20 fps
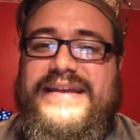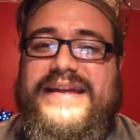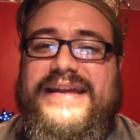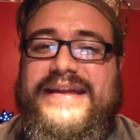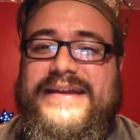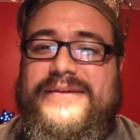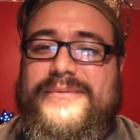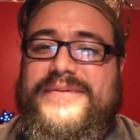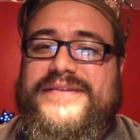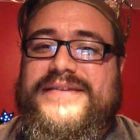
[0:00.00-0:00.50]

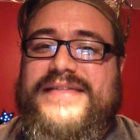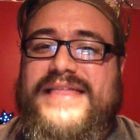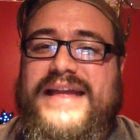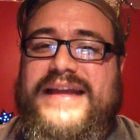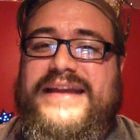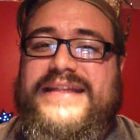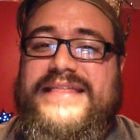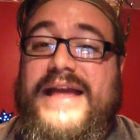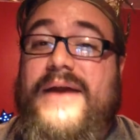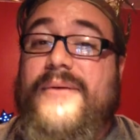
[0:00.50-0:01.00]
it was,
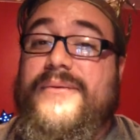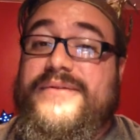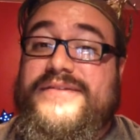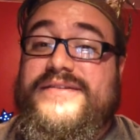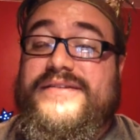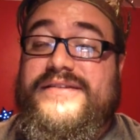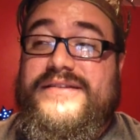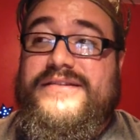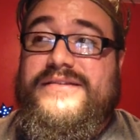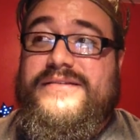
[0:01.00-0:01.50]
like, that
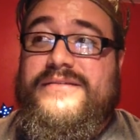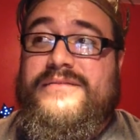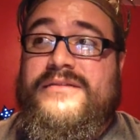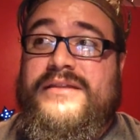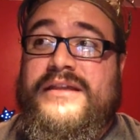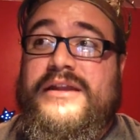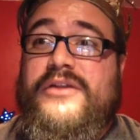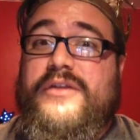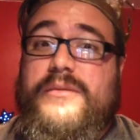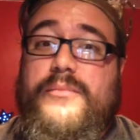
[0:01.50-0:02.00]
was
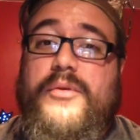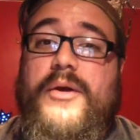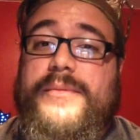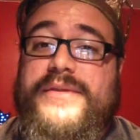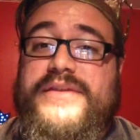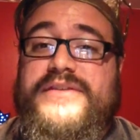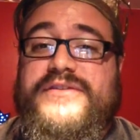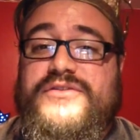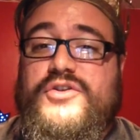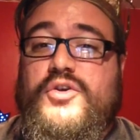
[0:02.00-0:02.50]
literally
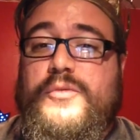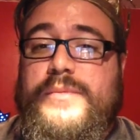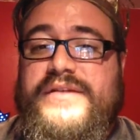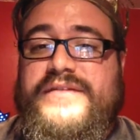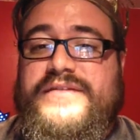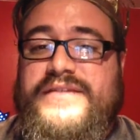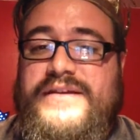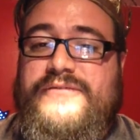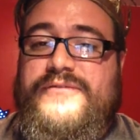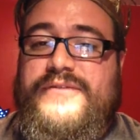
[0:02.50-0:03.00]
probably the
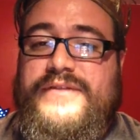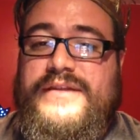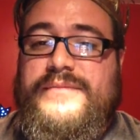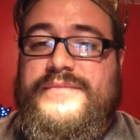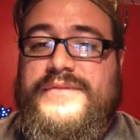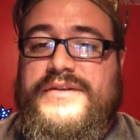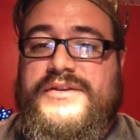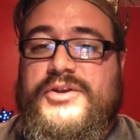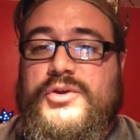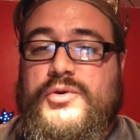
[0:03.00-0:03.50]
stupidest thing for them
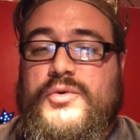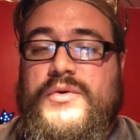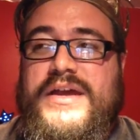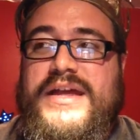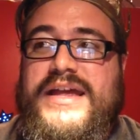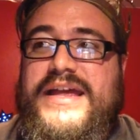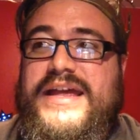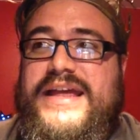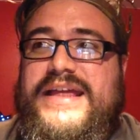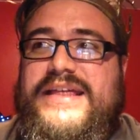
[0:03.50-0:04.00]
to do.
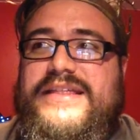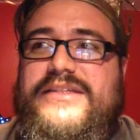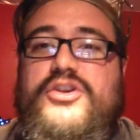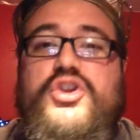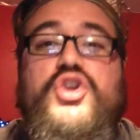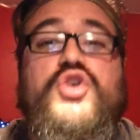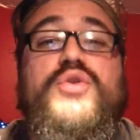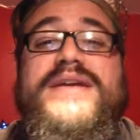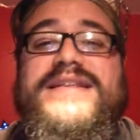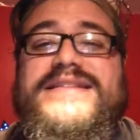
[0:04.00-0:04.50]

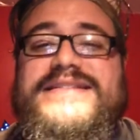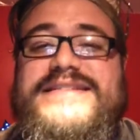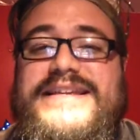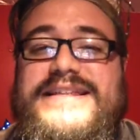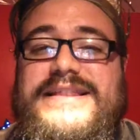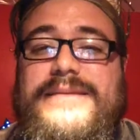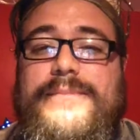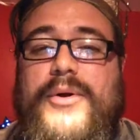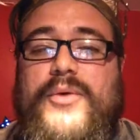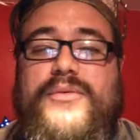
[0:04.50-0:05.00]
You can see
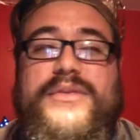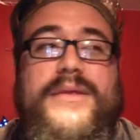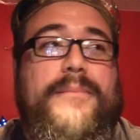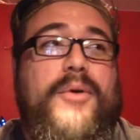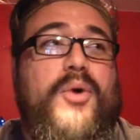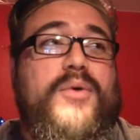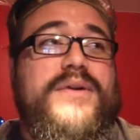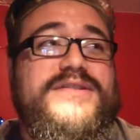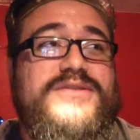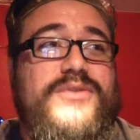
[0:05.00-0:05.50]
the boat. The
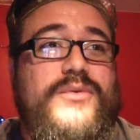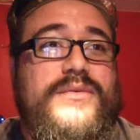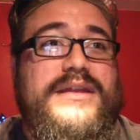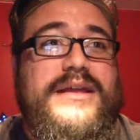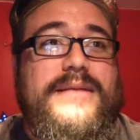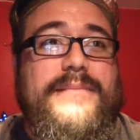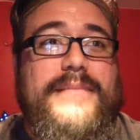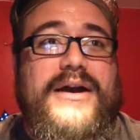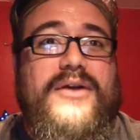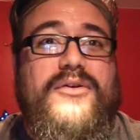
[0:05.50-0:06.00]
boat is only
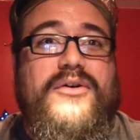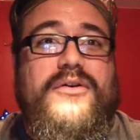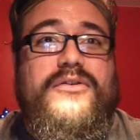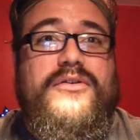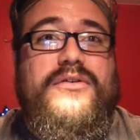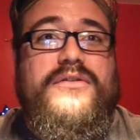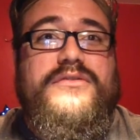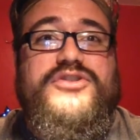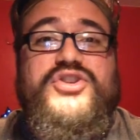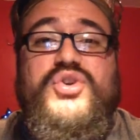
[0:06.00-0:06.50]
about
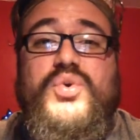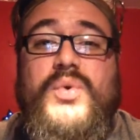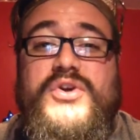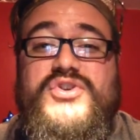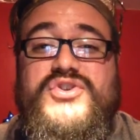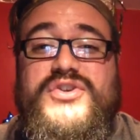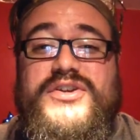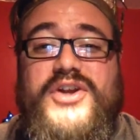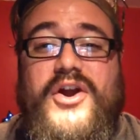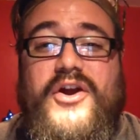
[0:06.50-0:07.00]

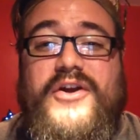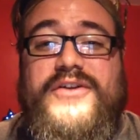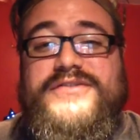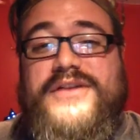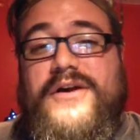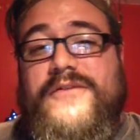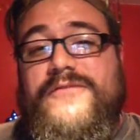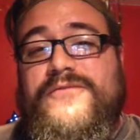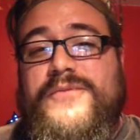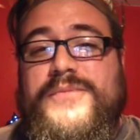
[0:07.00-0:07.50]
200 yards
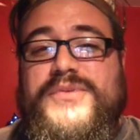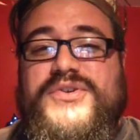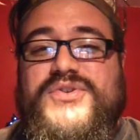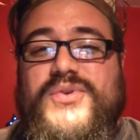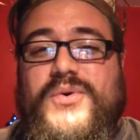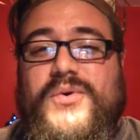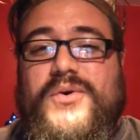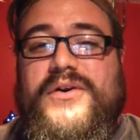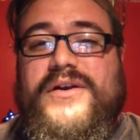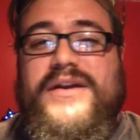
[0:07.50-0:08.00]
off from
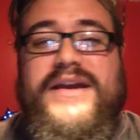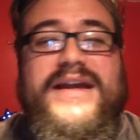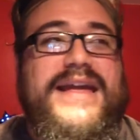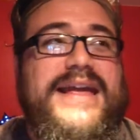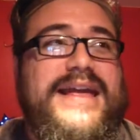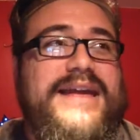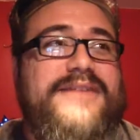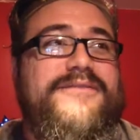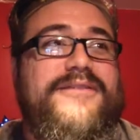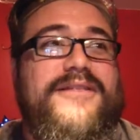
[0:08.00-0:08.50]
shore.
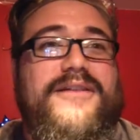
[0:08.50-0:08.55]
If